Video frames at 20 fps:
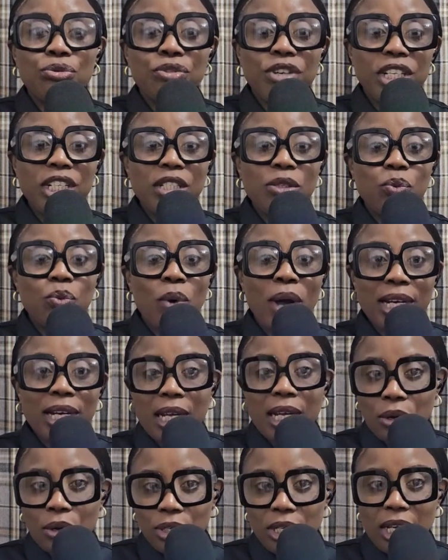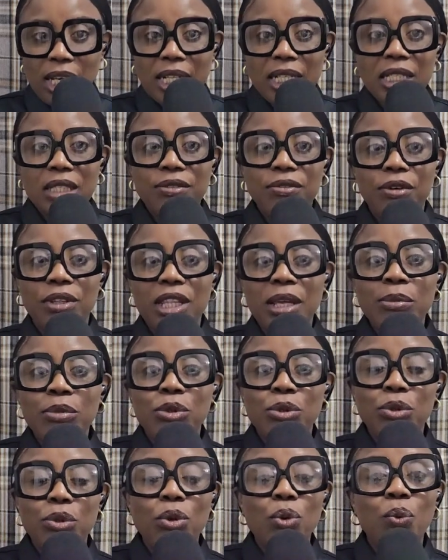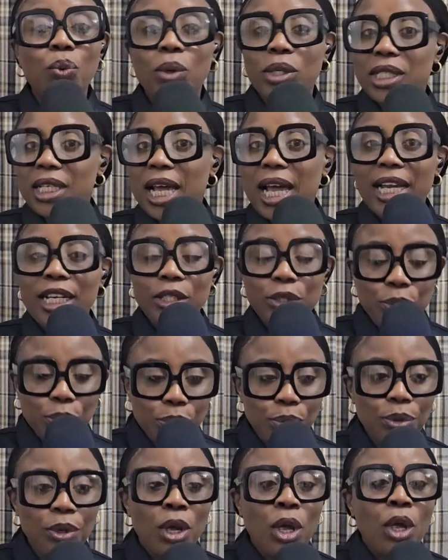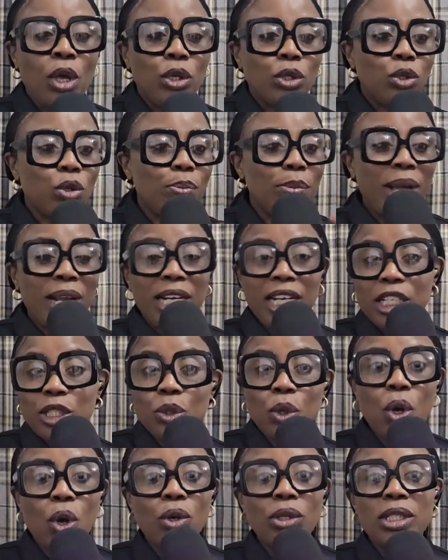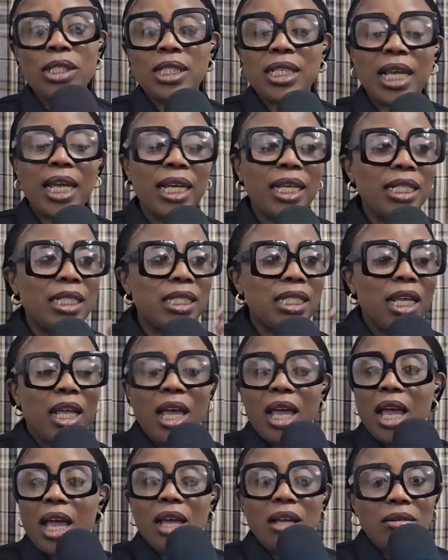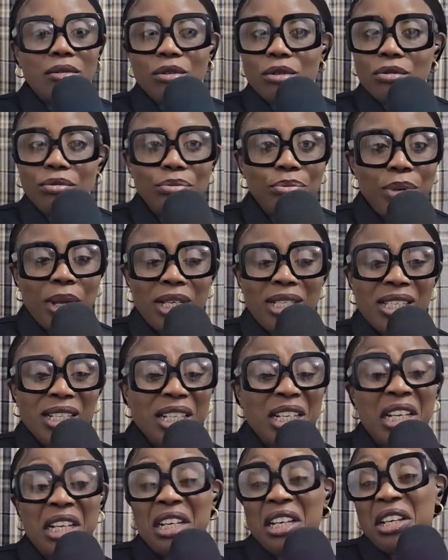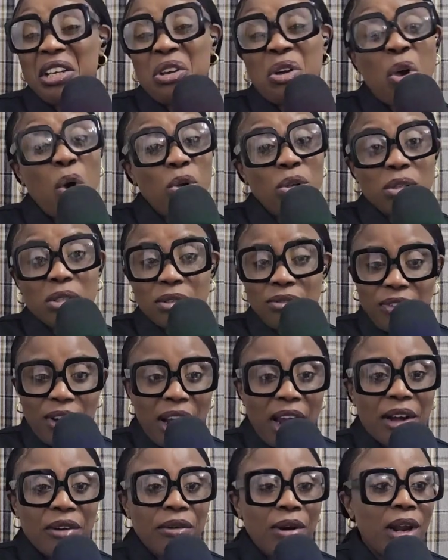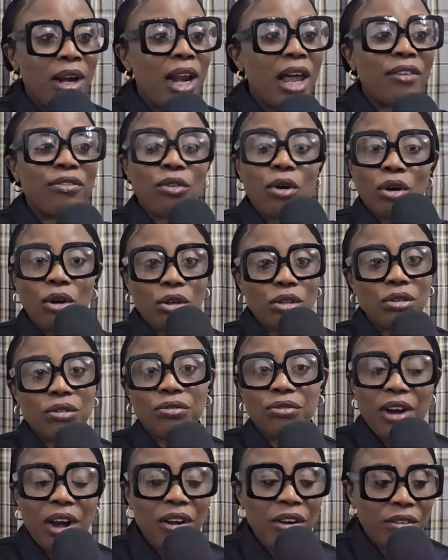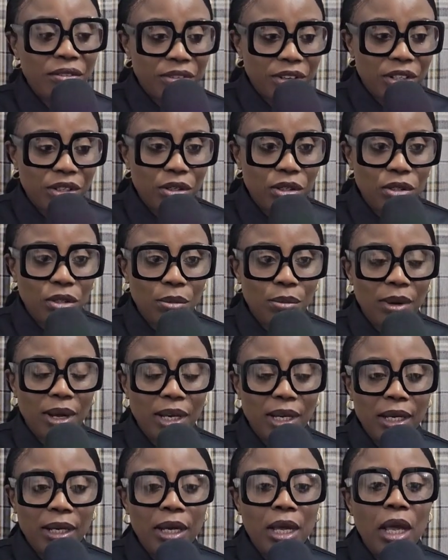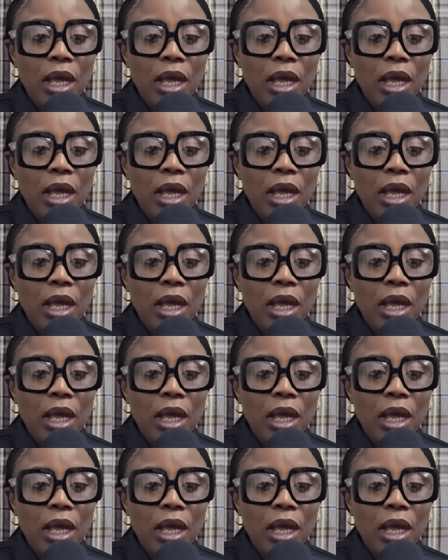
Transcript: to reach a wider audience for them to know what I do. So my little content basically goes viral. I've got a lot of viral videos on